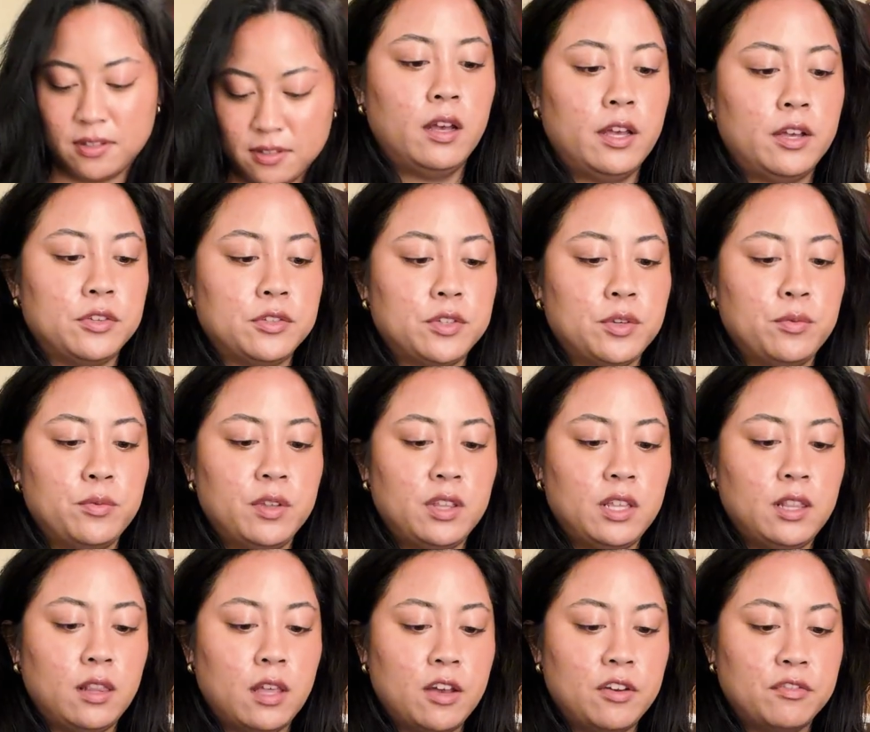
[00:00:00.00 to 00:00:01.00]
I also really
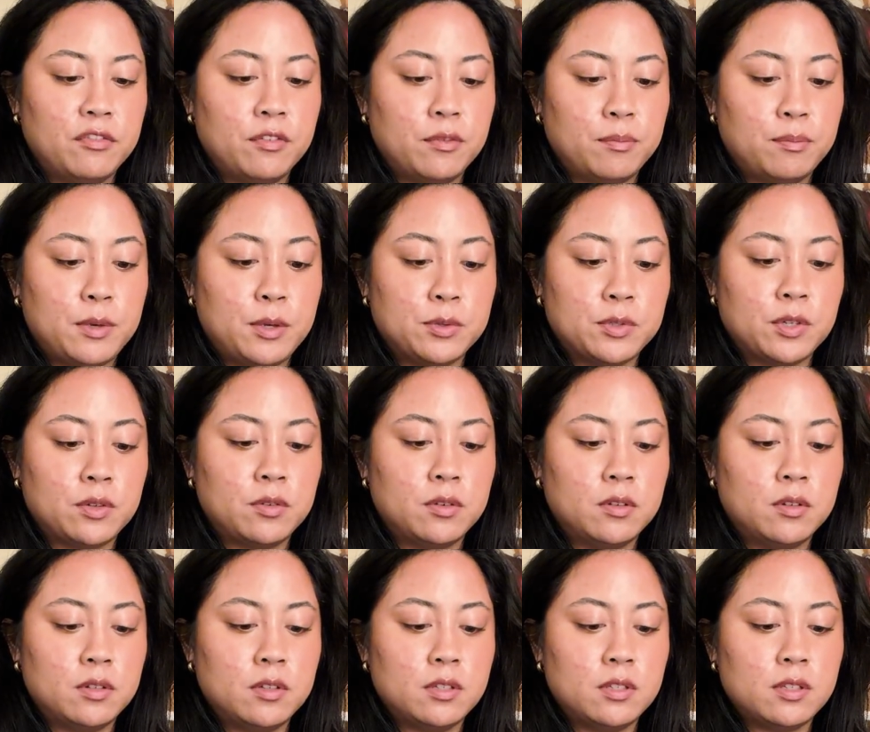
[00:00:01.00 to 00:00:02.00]
love
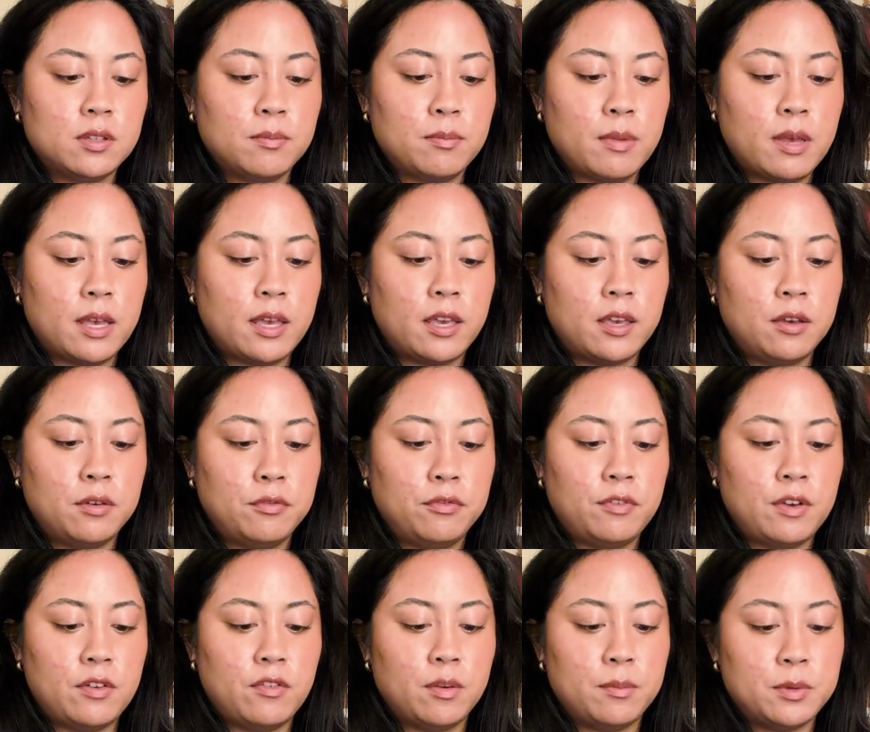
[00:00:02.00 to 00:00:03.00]
musicals. My
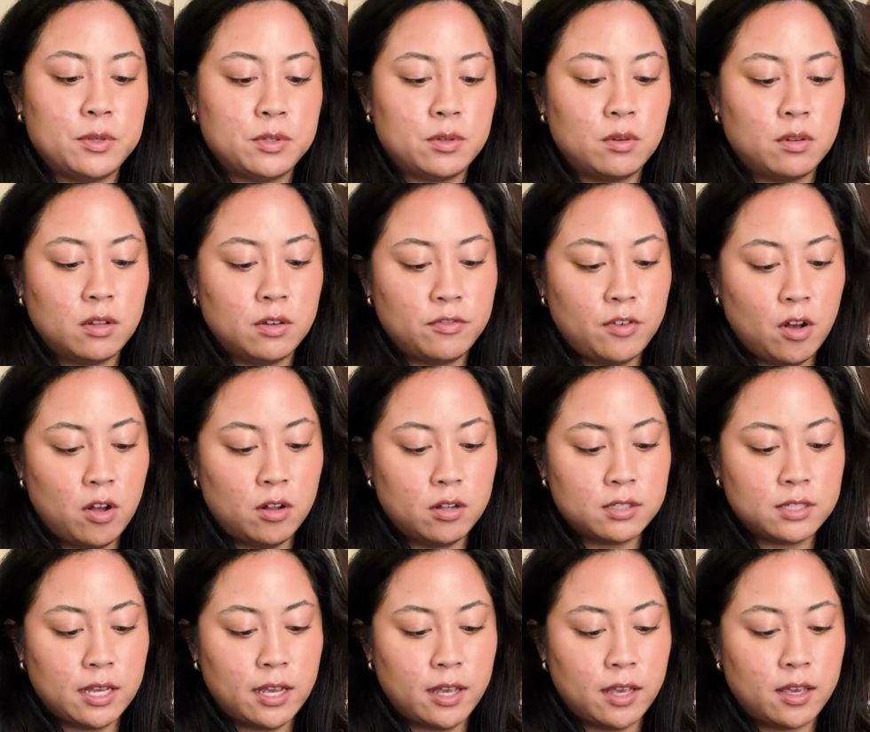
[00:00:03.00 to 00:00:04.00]
favorite musical of all
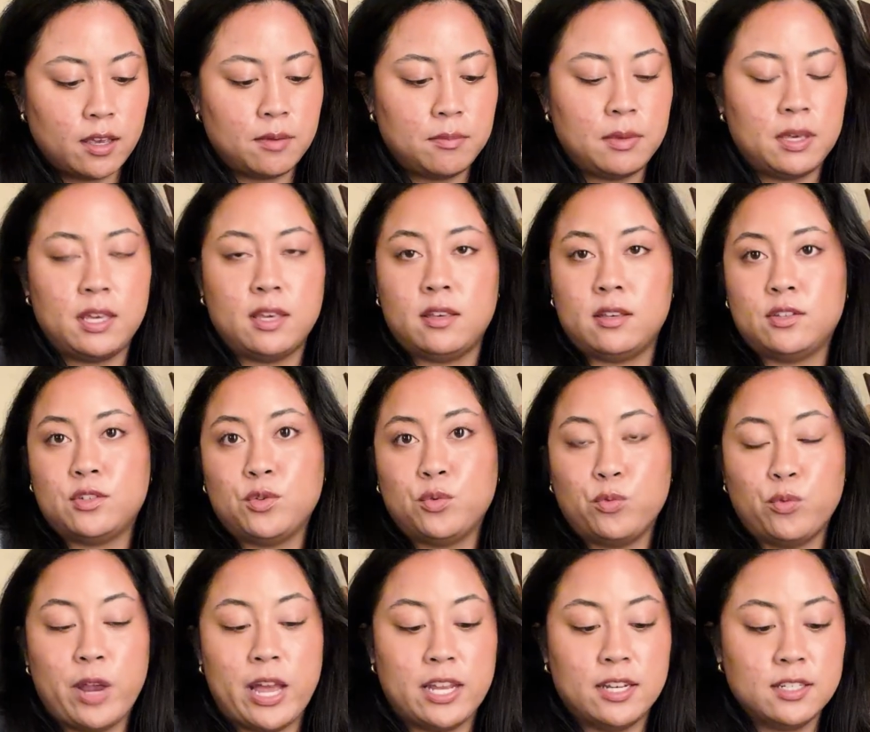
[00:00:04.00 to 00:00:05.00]
time is
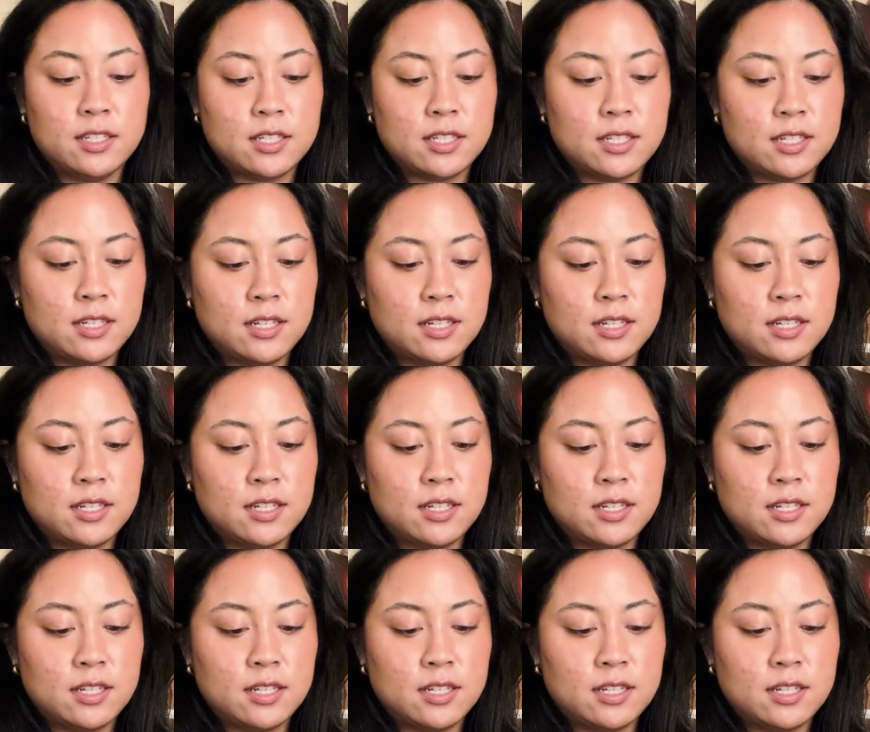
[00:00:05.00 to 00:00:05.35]
Rent.